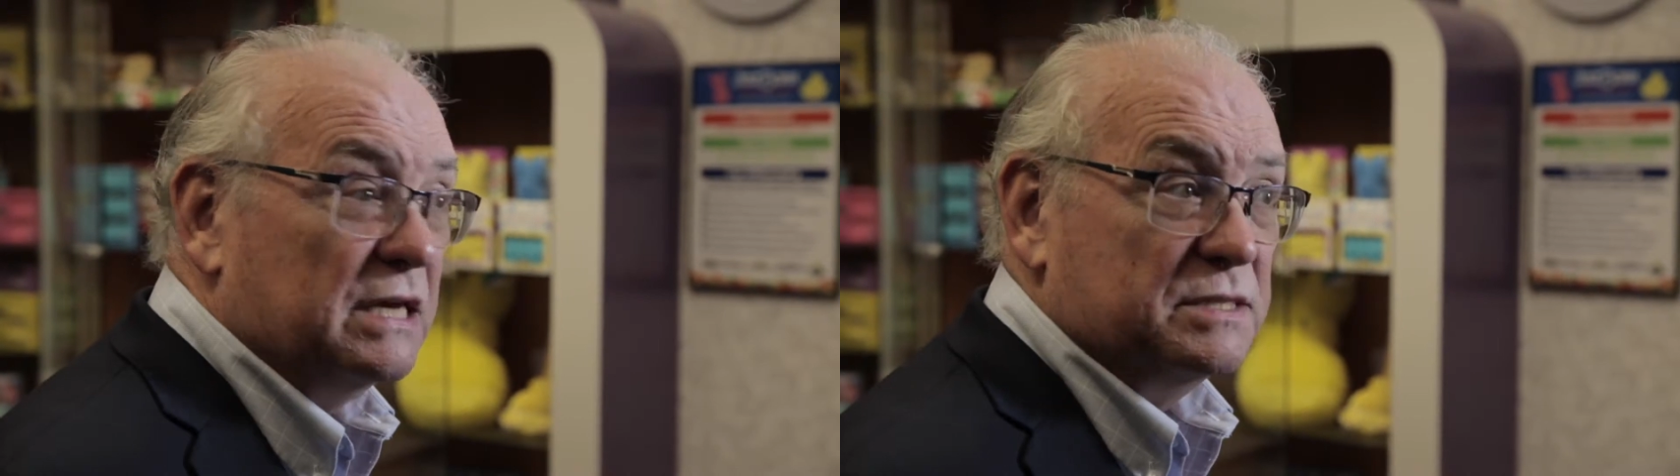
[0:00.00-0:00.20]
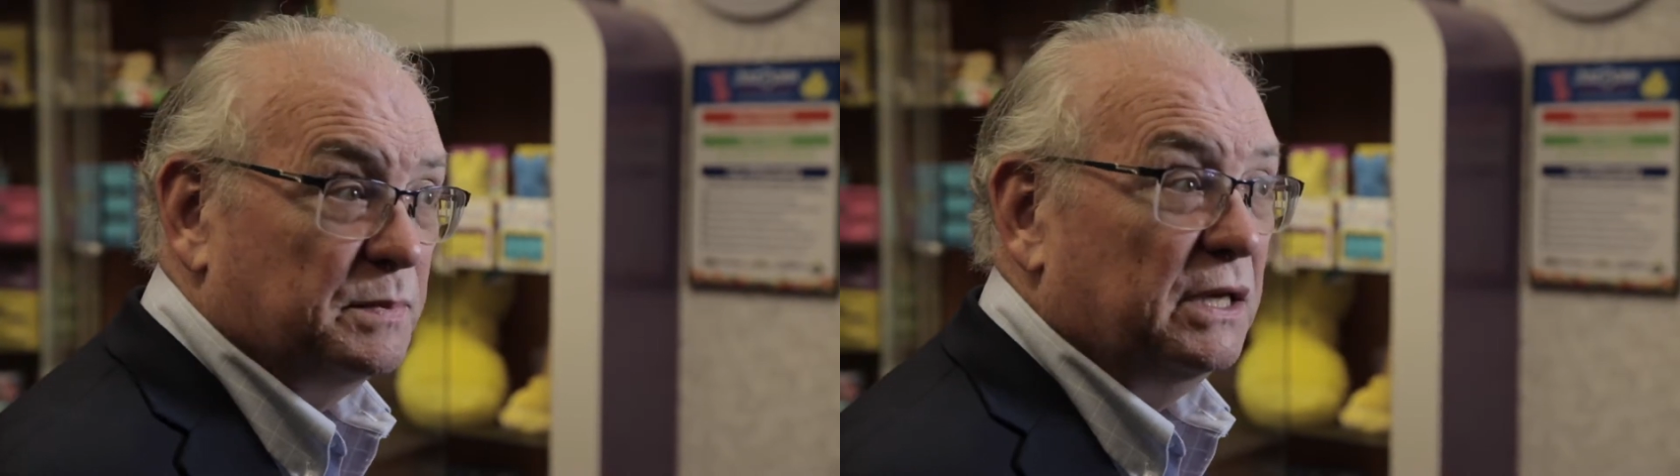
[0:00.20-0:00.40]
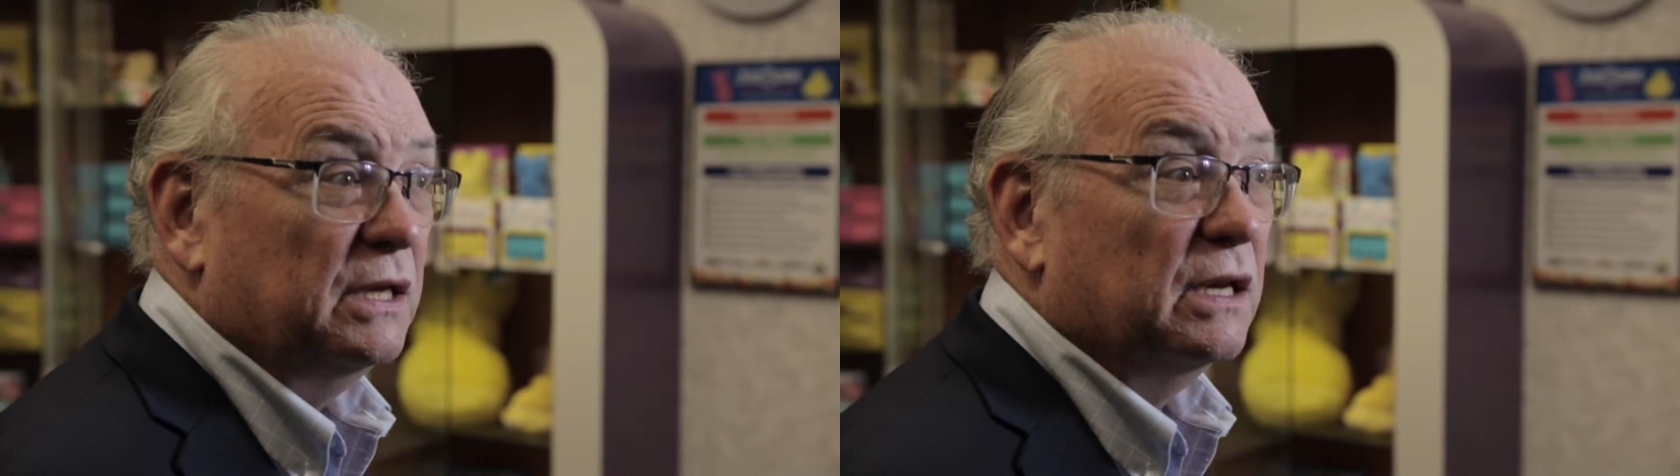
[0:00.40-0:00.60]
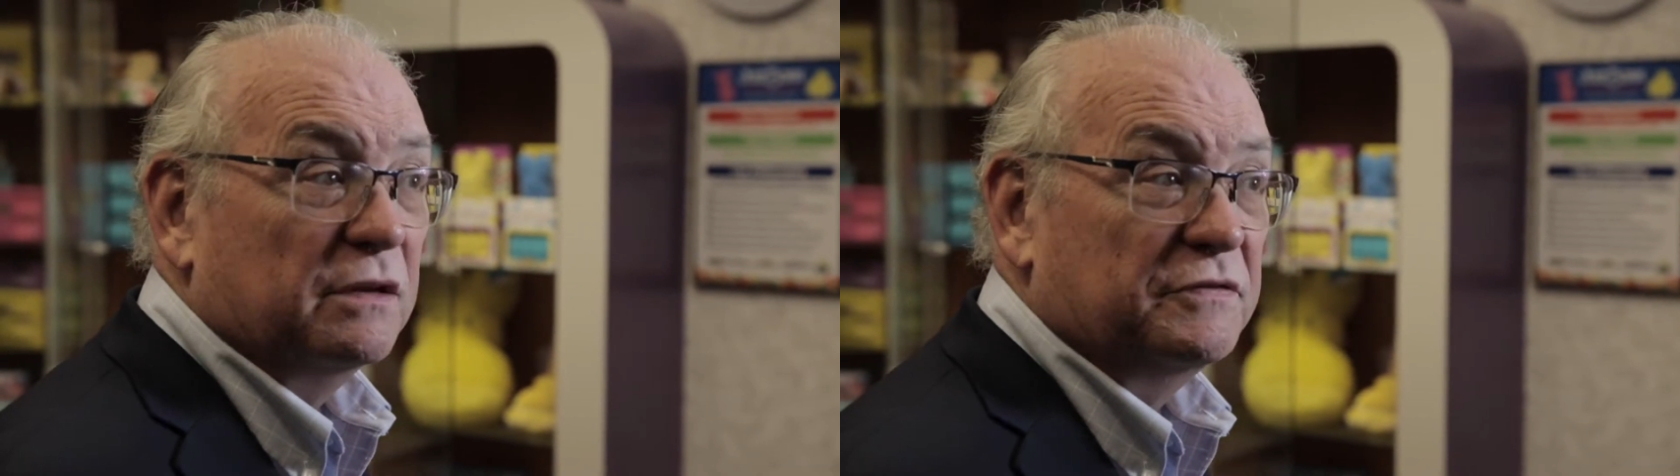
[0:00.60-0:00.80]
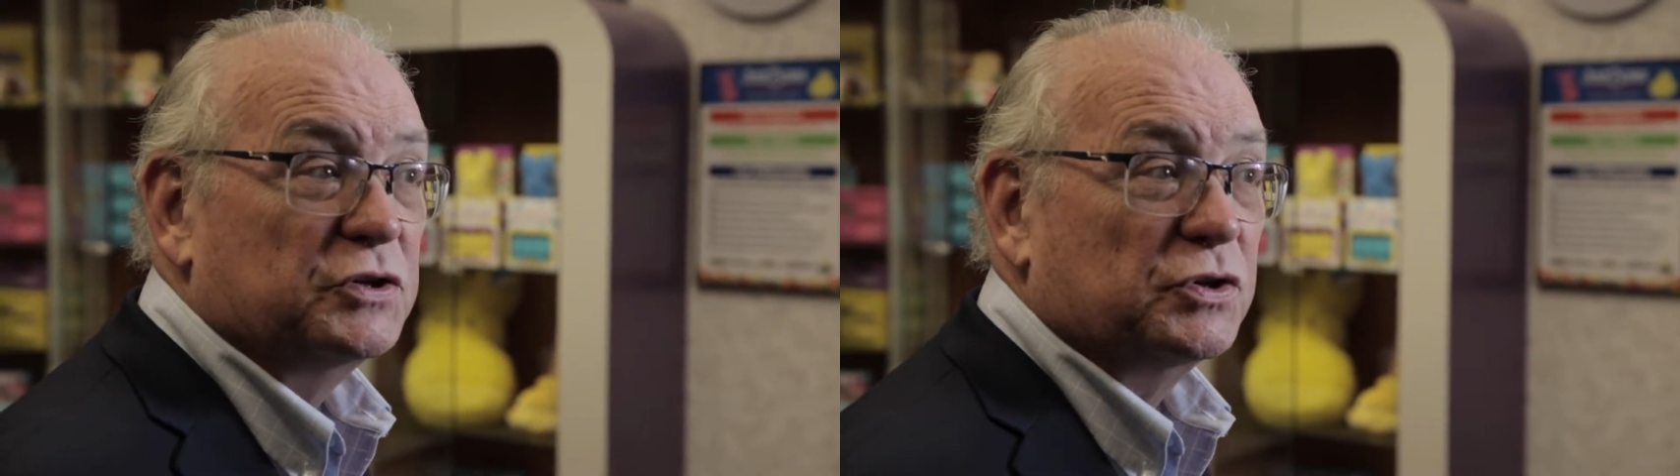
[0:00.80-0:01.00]
line speed
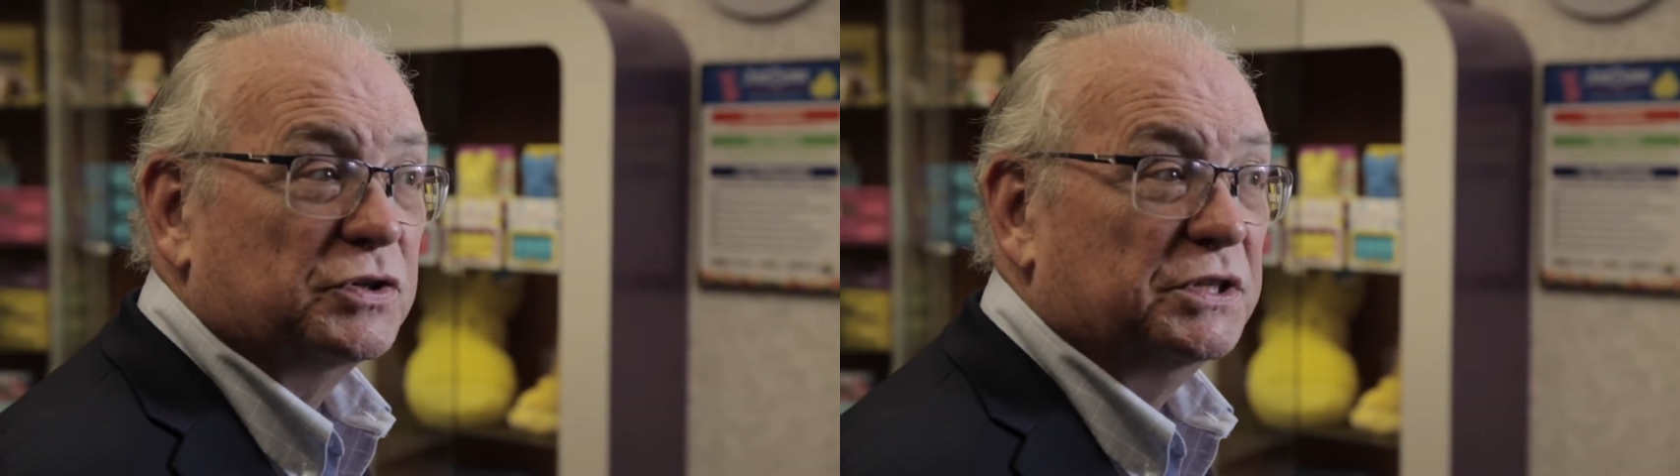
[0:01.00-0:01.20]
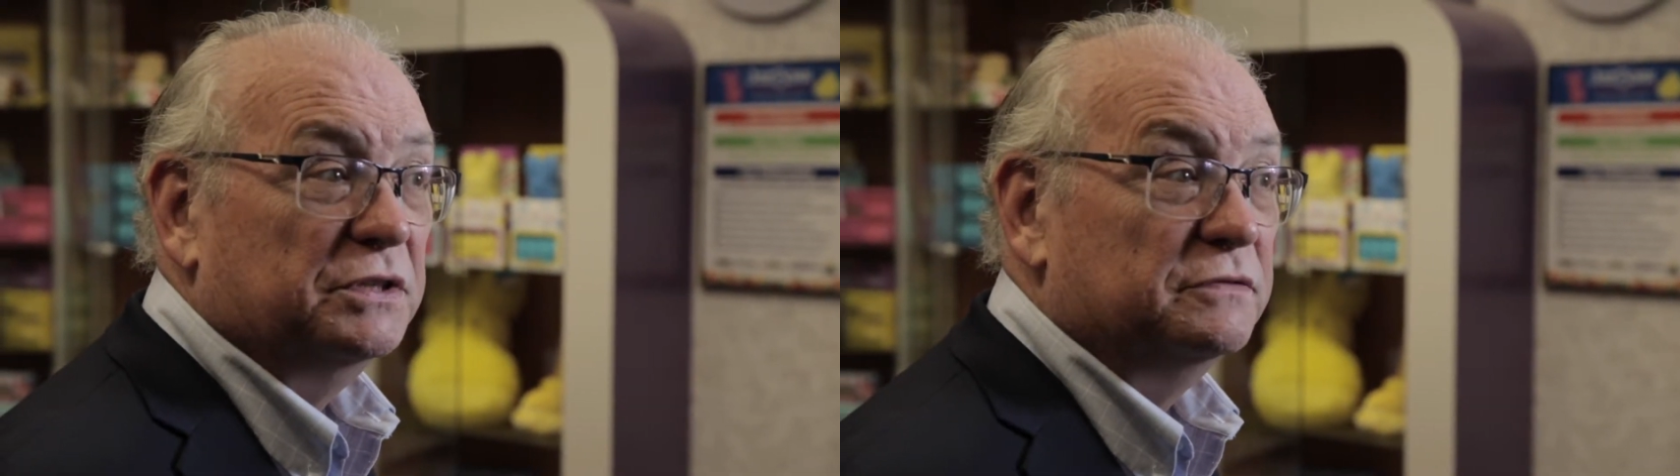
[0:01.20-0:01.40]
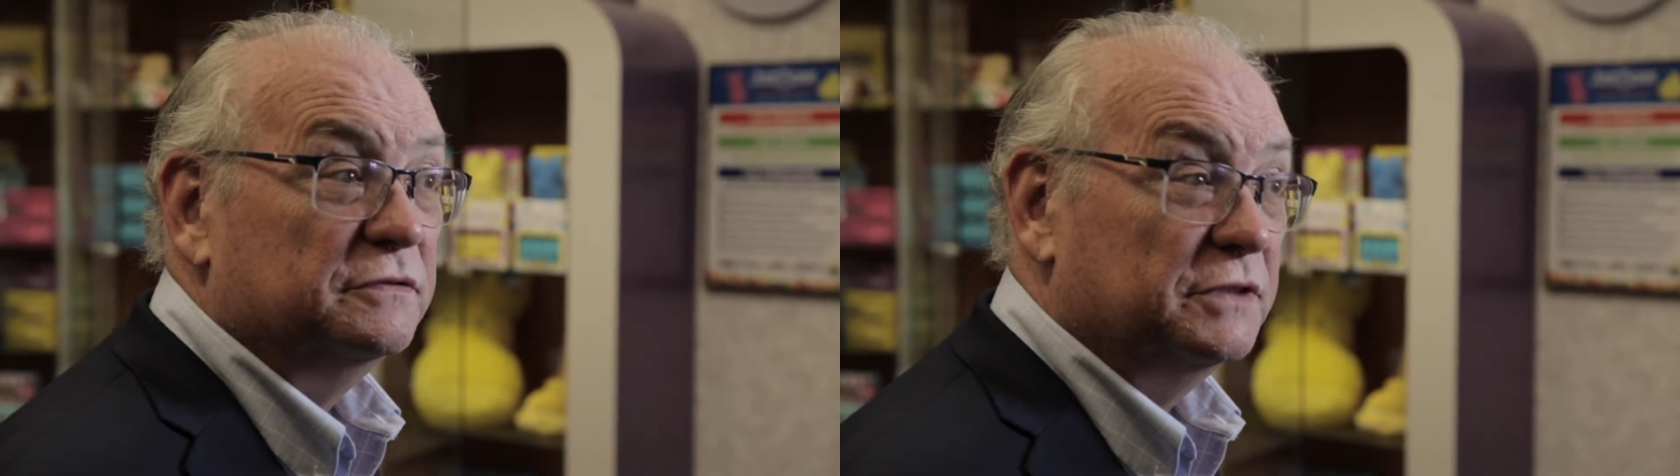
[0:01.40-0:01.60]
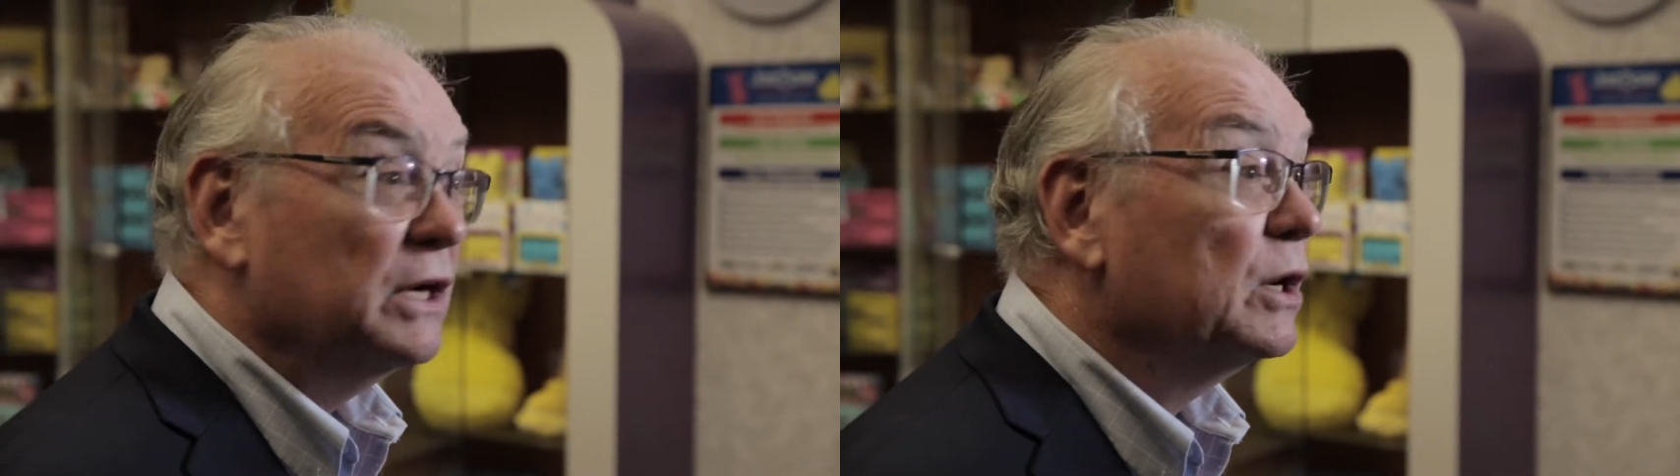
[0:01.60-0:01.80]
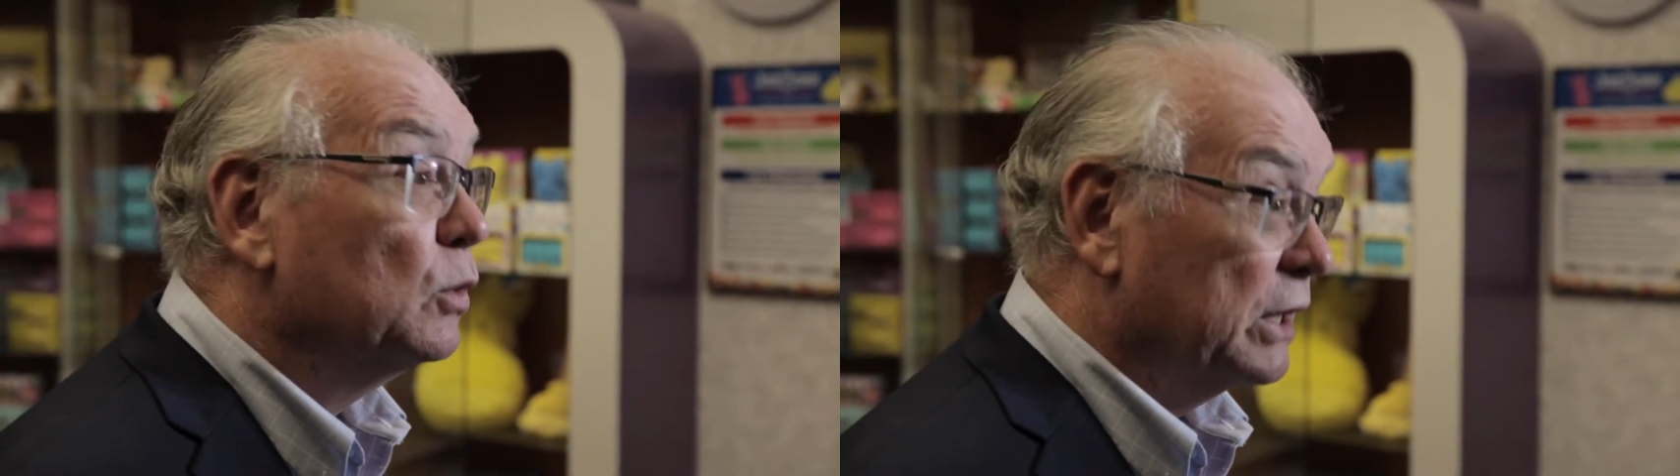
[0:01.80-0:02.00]
and efficiency
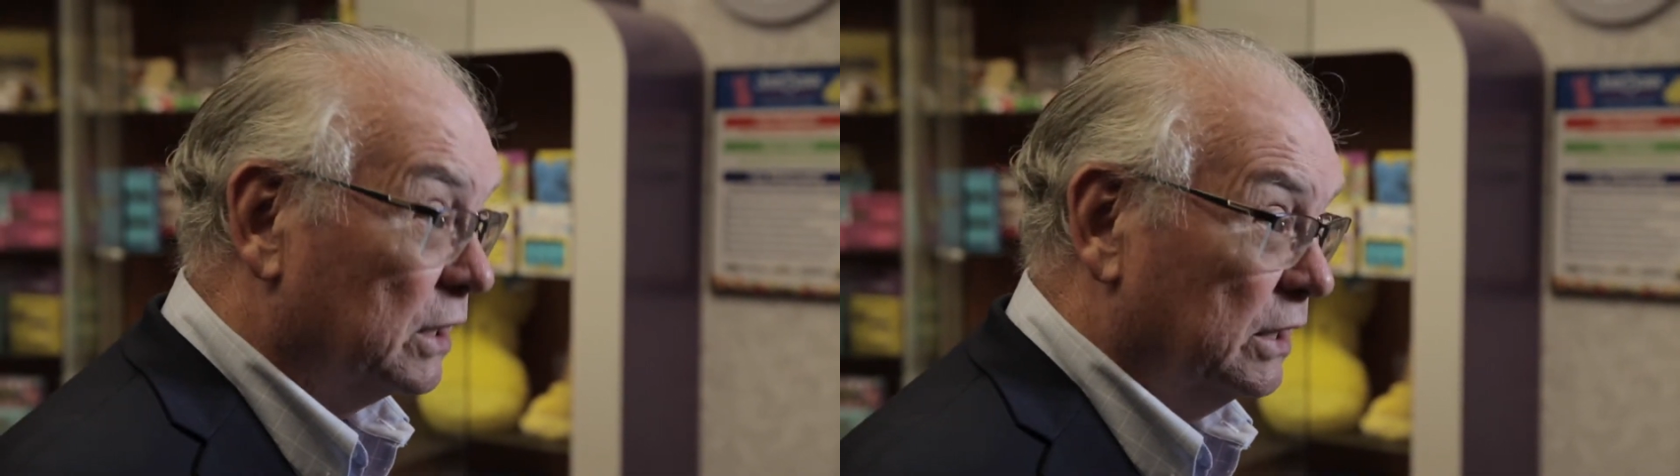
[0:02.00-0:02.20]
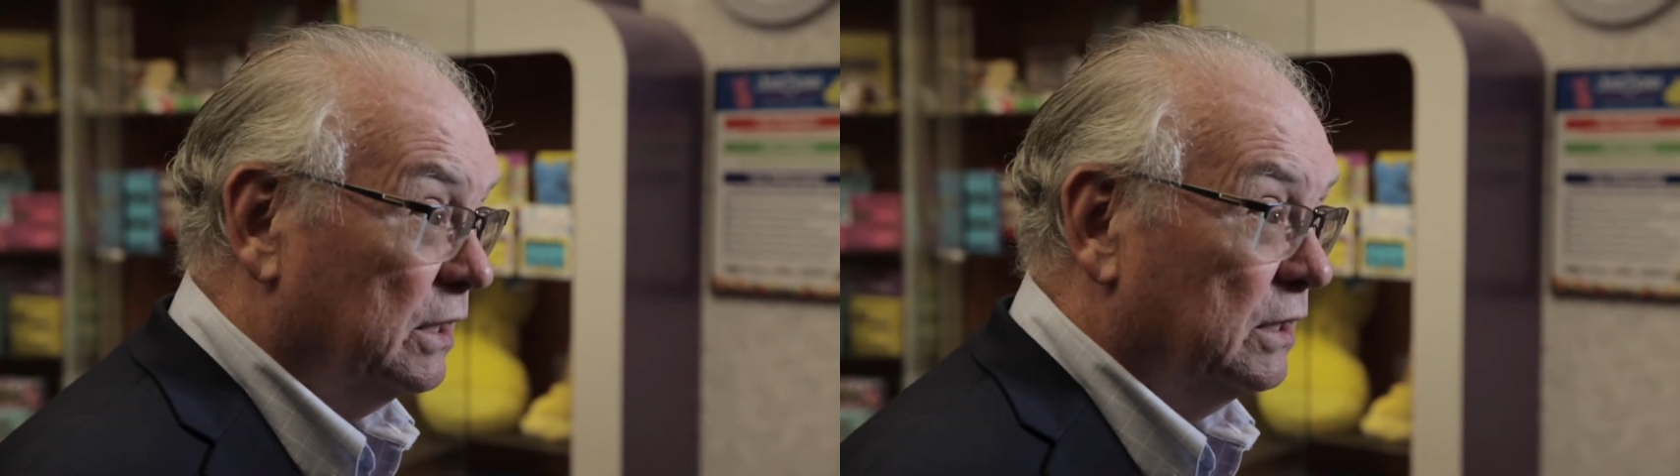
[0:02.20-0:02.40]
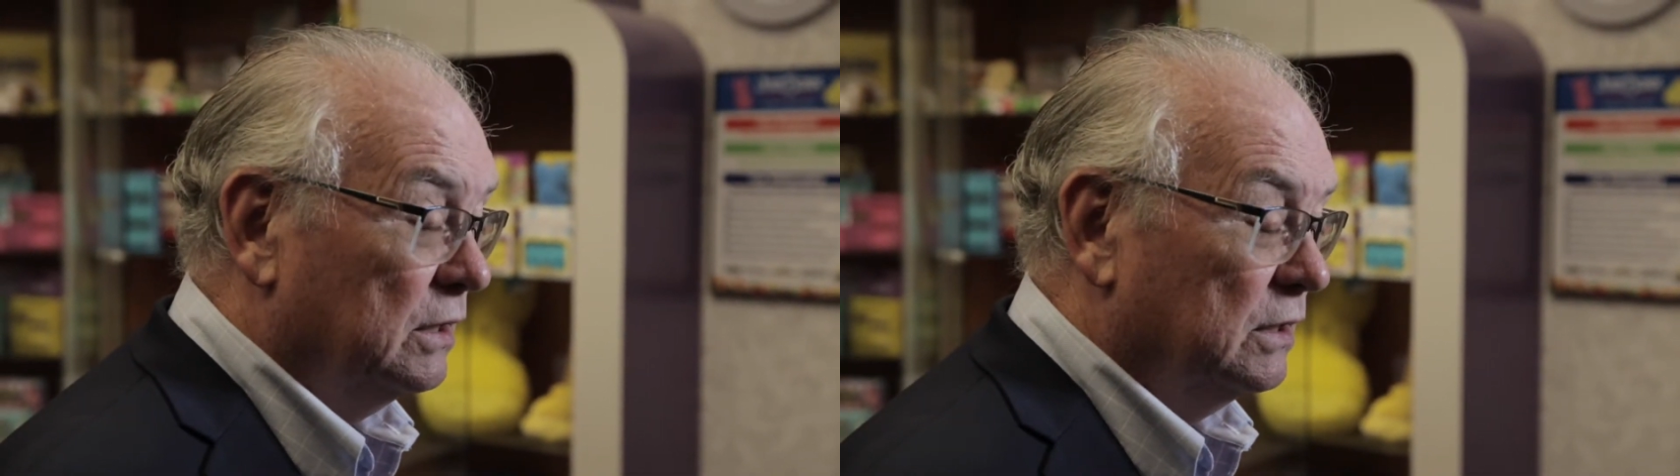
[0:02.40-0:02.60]
very quickly.